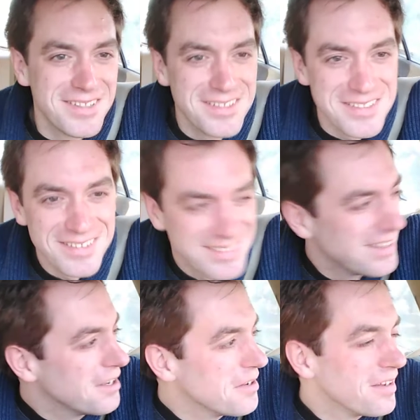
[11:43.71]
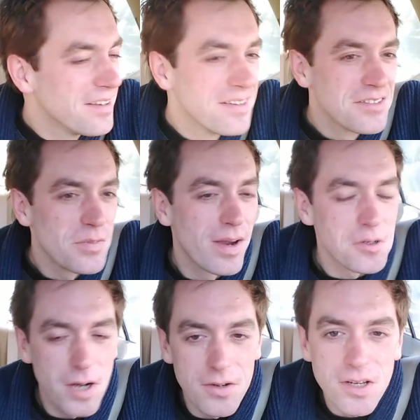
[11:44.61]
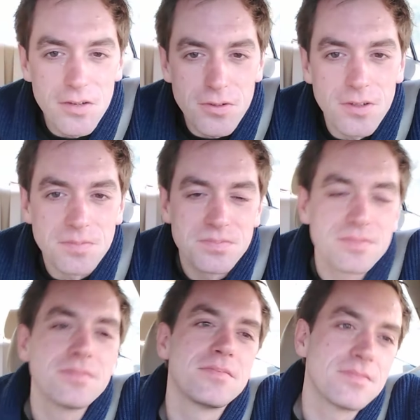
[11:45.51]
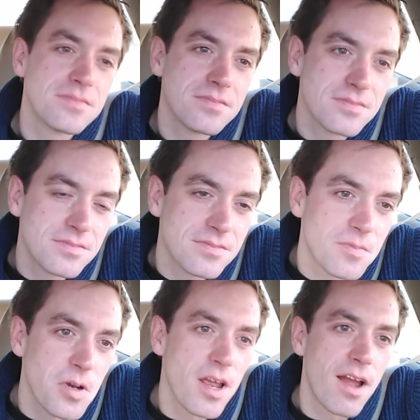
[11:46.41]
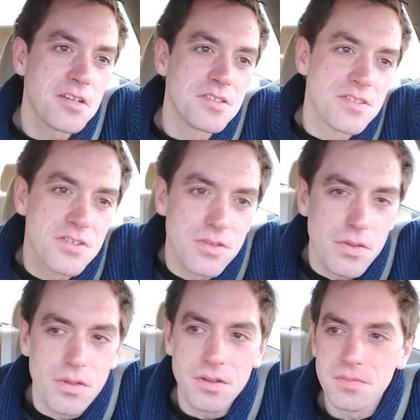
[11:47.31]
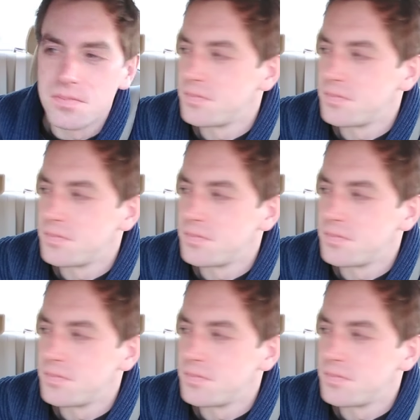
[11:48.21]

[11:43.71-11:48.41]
it's my ground level reactions to the thing.